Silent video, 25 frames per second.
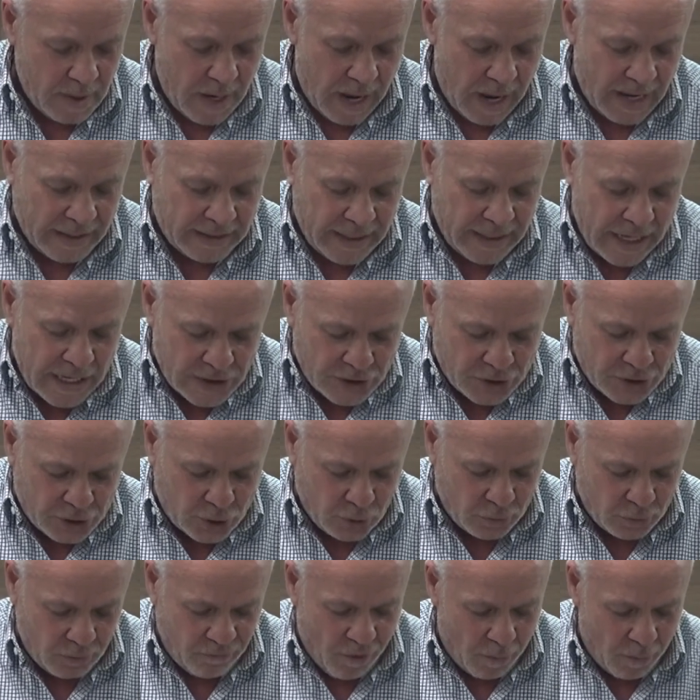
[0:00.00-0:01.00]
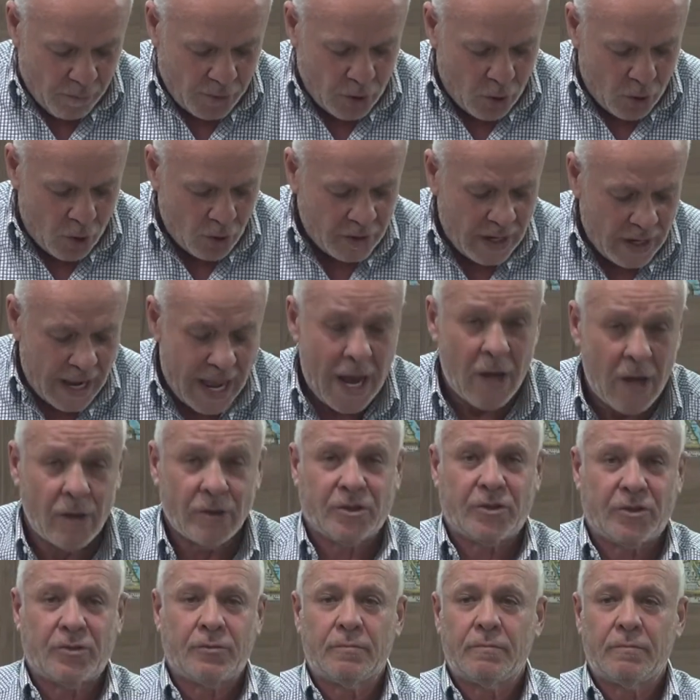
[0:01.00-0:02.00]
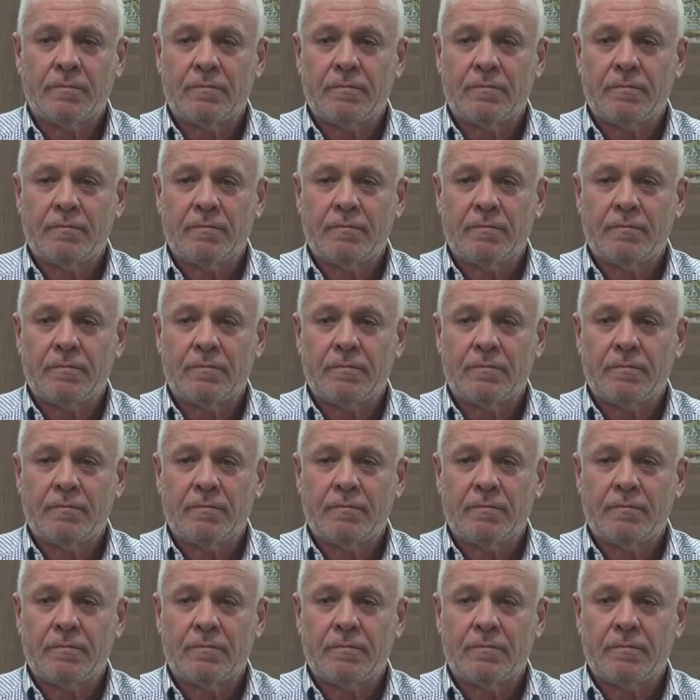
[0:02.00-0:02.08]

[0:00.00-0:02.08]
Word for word: against you from your own house,